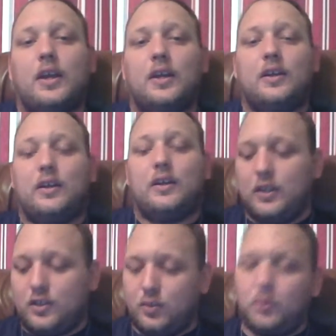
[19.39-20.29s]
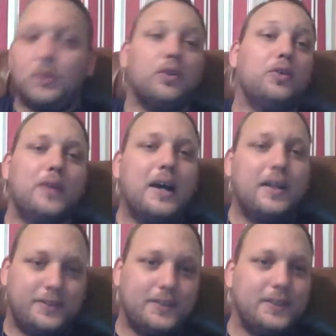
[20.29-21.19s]
And in case you're wondering who
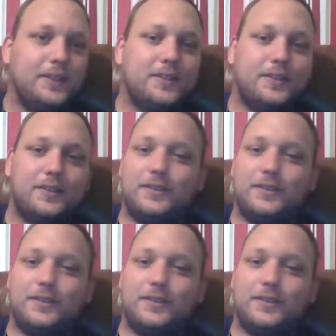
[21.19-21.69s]
Dallas is,